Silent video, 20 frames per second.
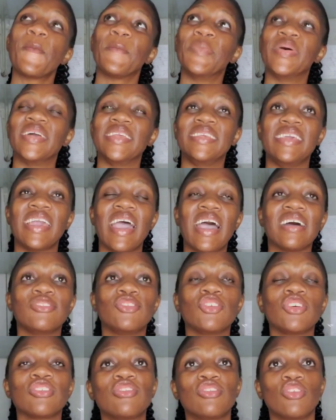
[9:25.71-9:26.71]
but yeah
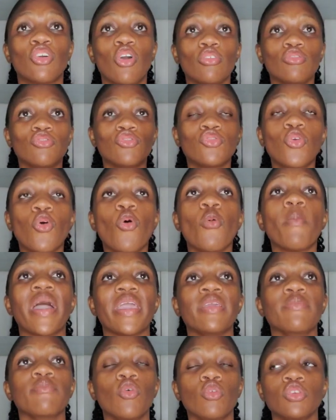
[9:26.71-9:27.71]
just to control my
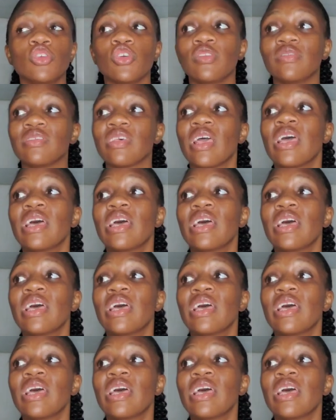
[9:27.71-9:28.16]
emotions